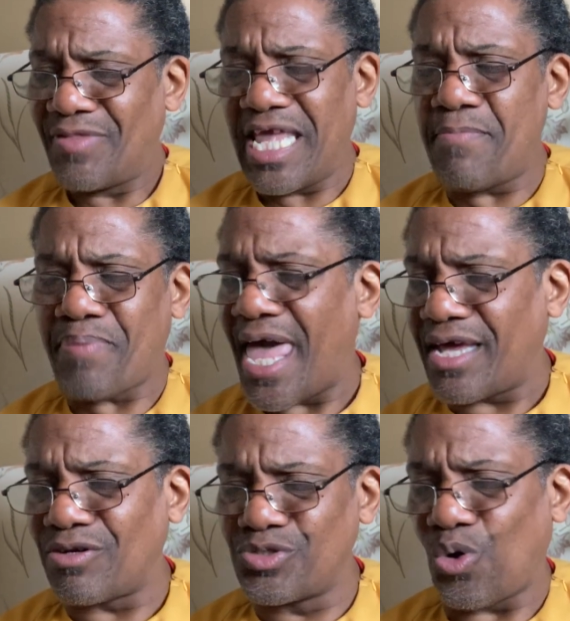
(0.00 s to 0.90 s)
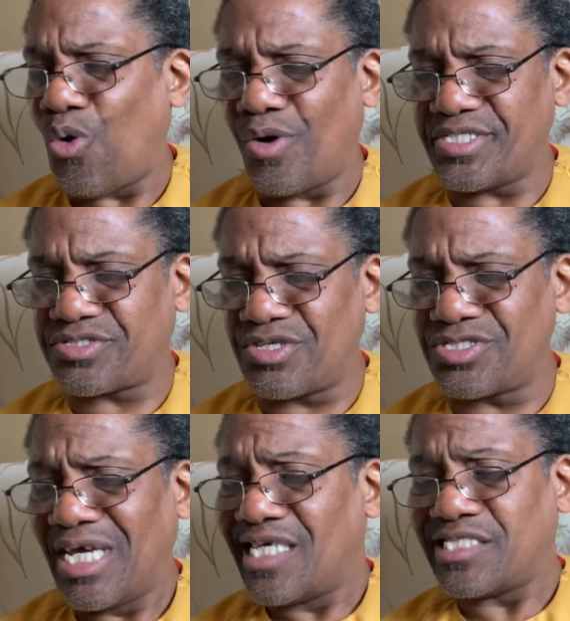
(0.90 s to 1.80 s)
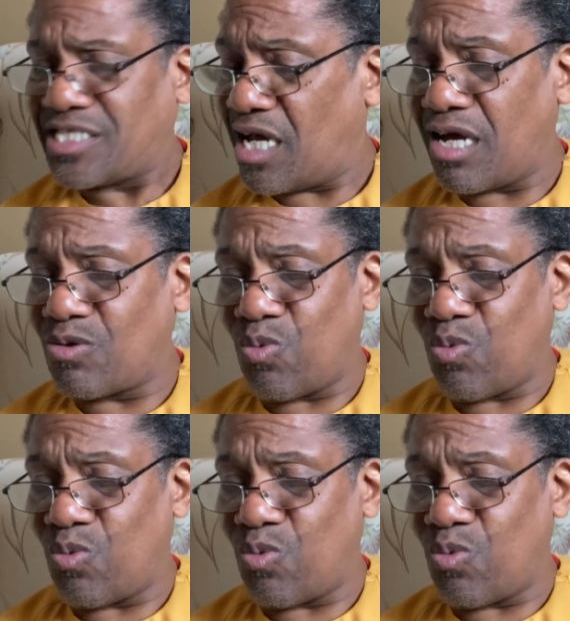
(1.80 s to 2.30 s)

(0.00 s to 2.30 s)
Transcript: He peddled oysters, dug